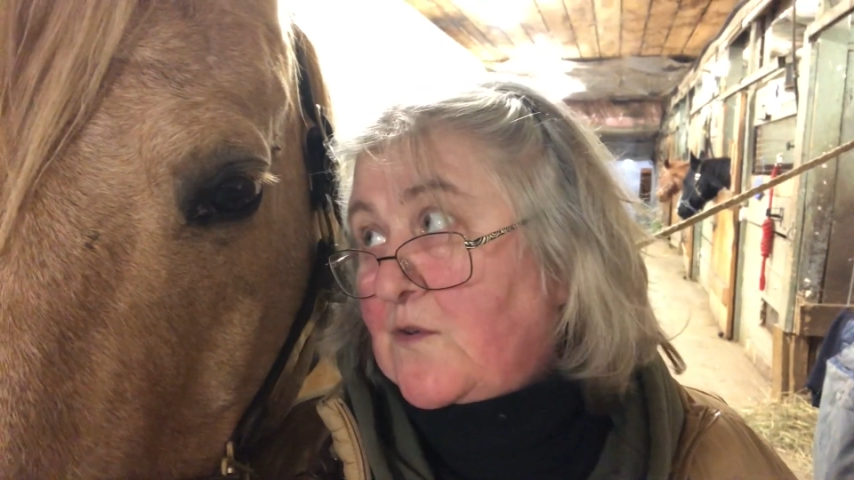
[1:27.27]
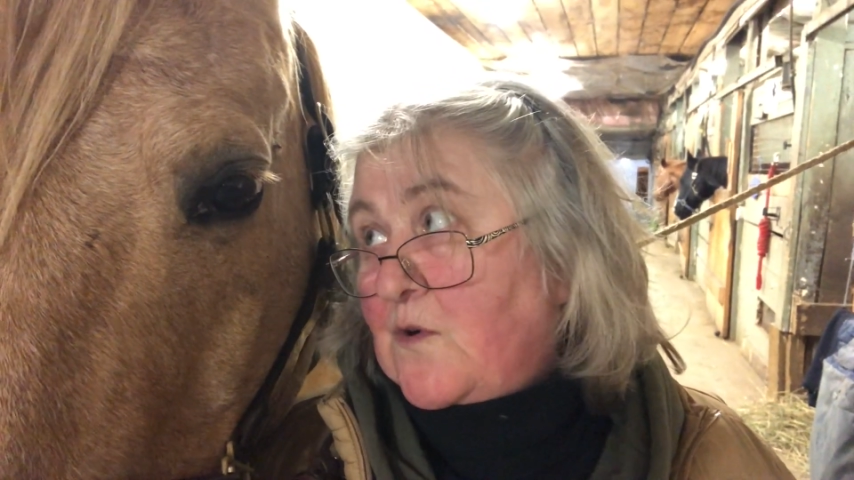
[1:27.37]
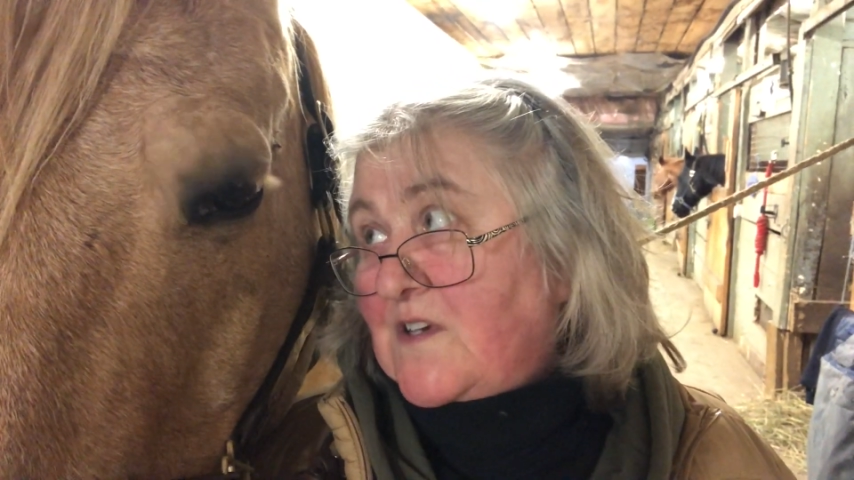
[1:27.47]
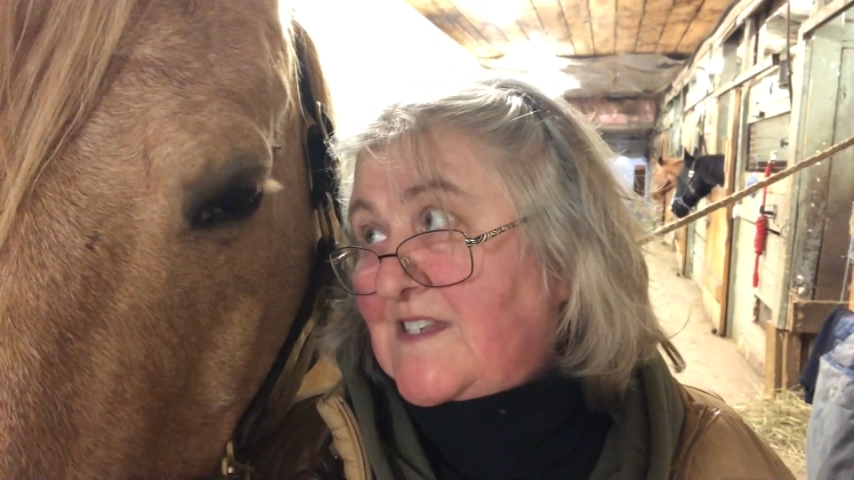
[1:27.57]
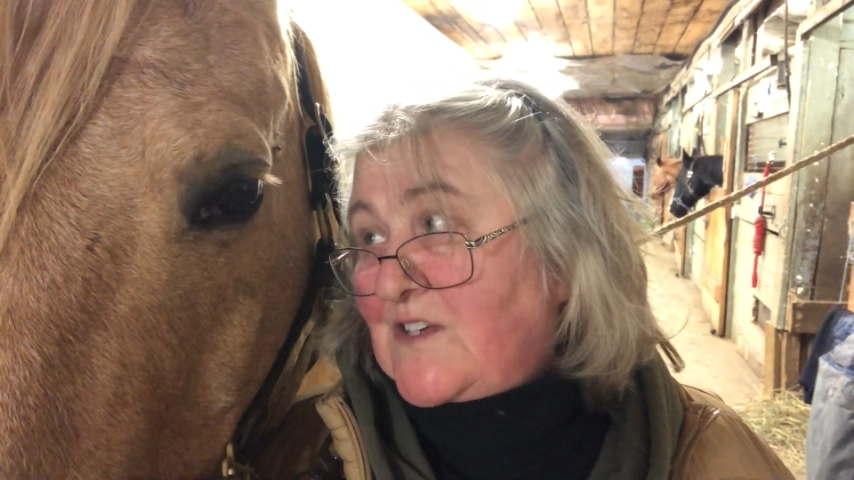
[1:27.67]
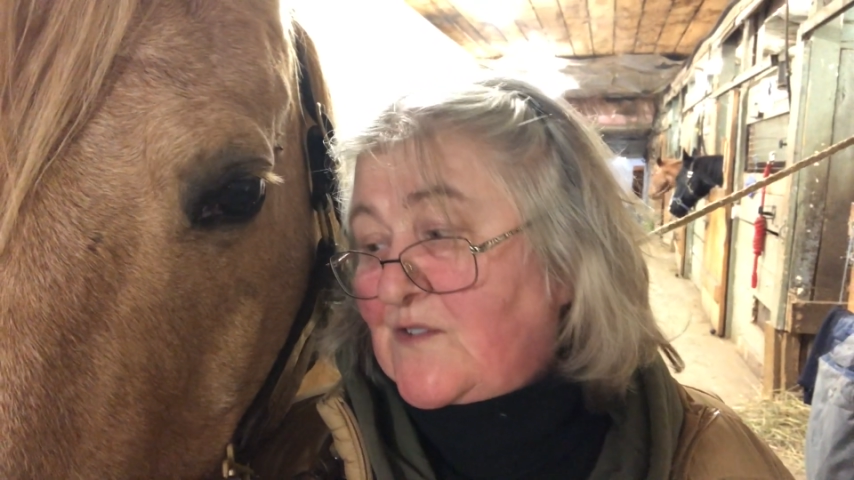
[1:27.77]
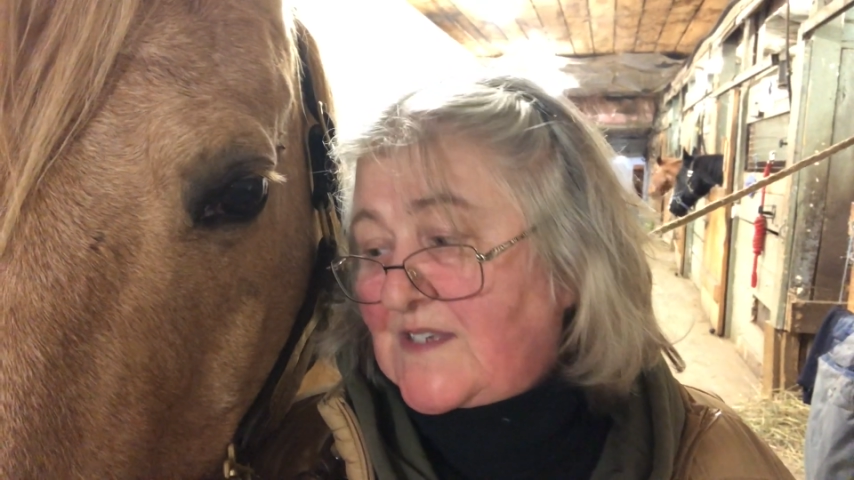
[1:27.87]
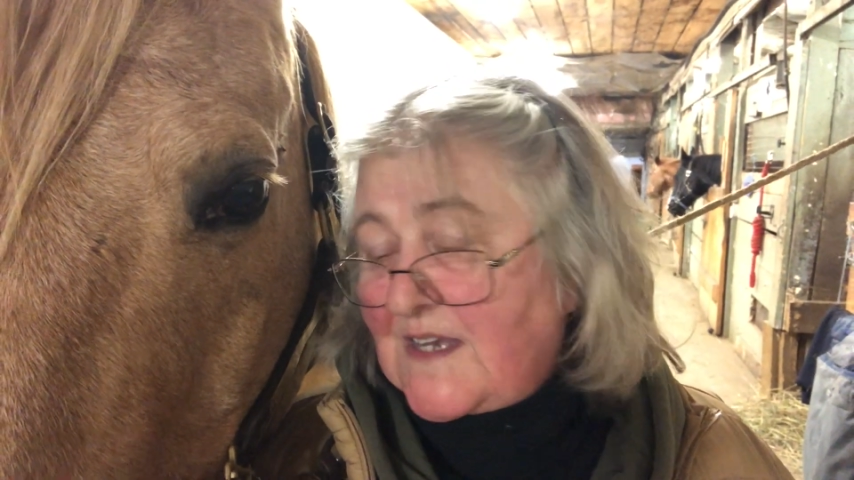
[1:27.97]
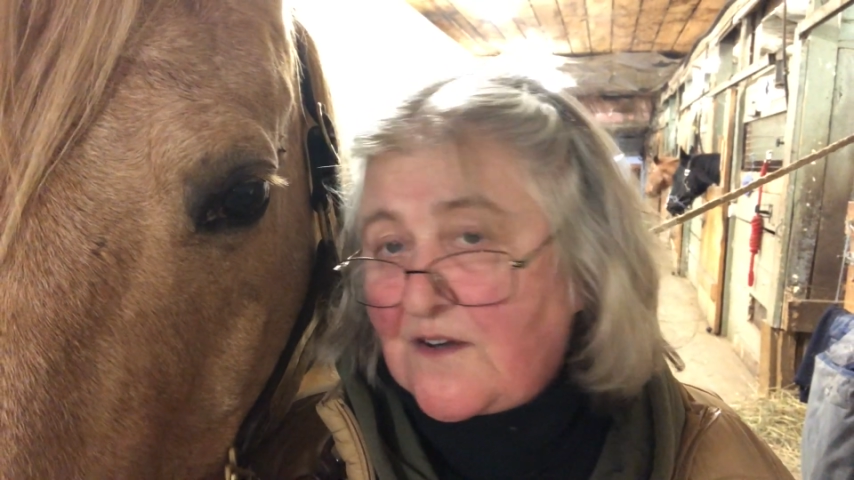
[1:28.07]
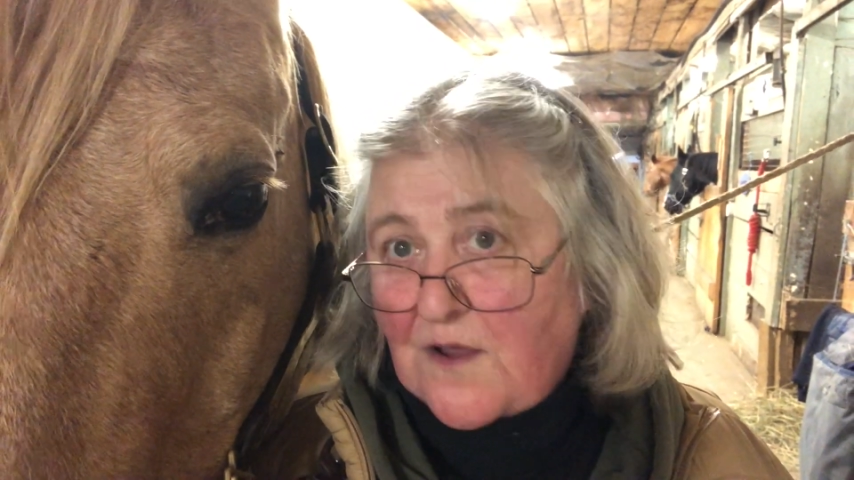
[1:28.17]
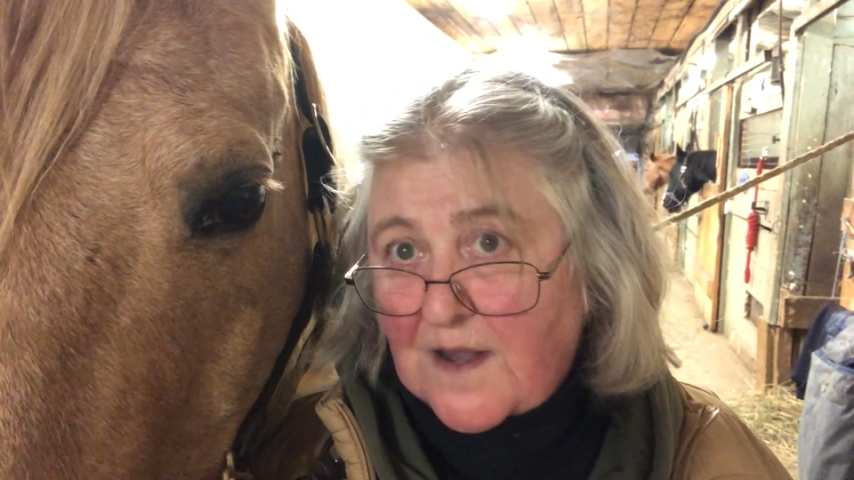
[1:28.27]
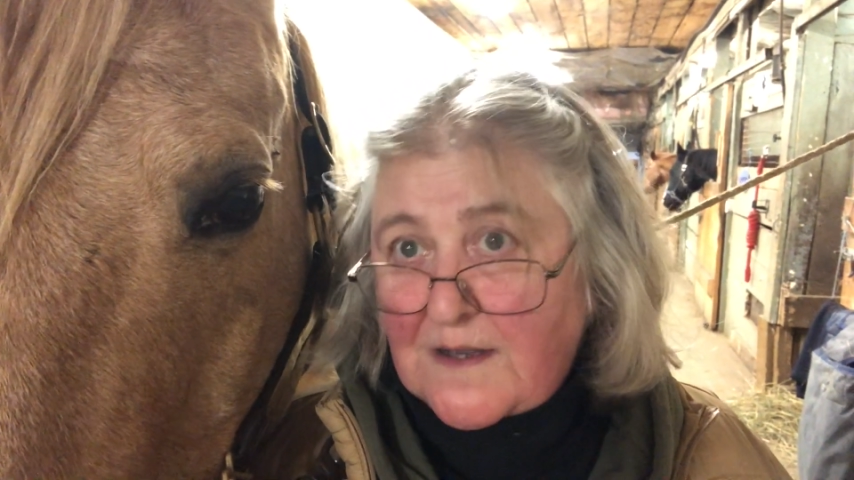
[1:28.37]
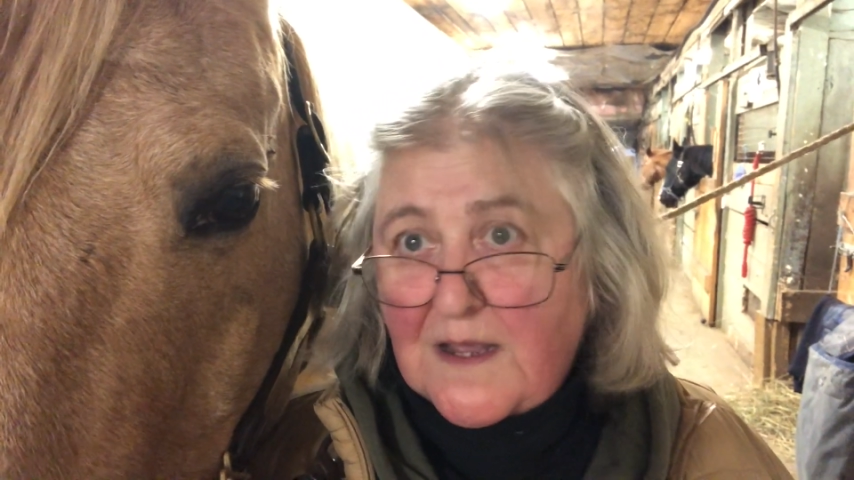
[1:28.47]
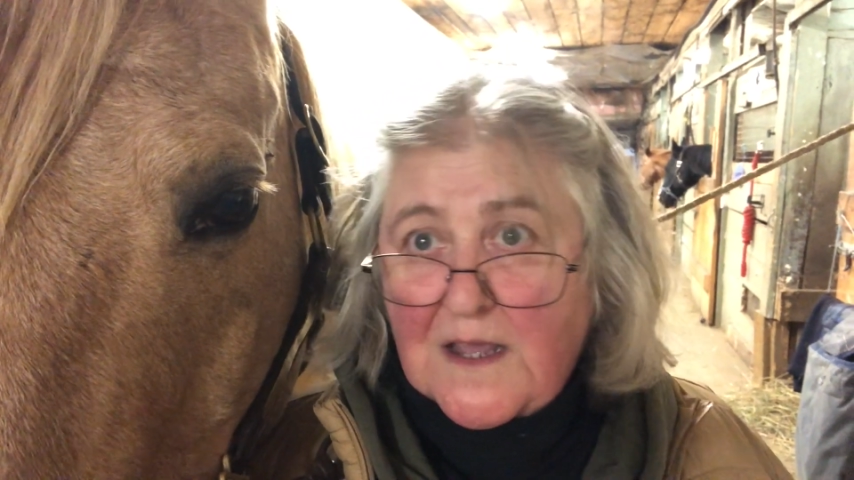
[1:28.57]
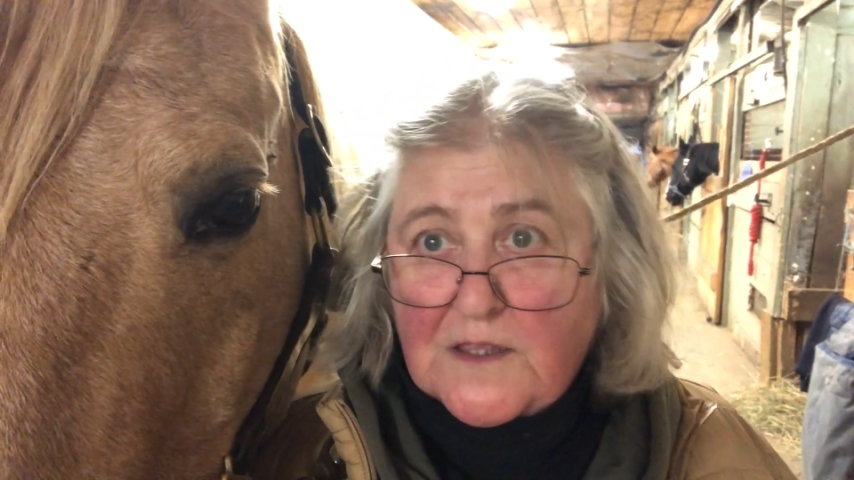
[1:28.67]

the horse that you sit on,